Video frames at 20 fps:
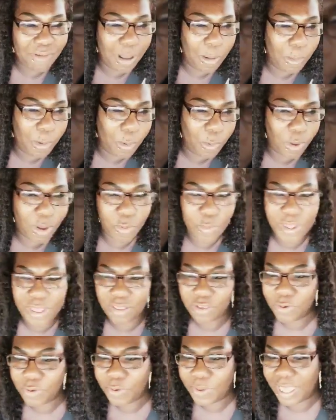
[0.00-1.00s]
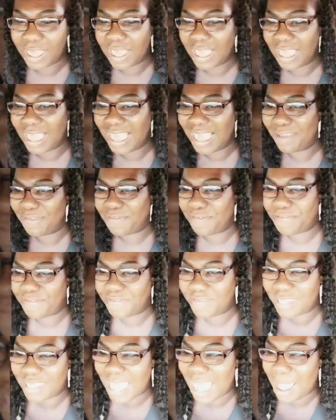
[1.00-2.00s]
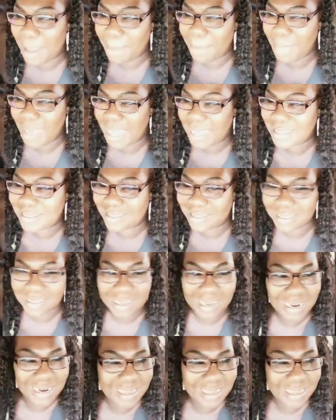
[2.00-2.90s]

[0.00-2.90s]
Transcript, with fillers: give up with what we're doing if that makes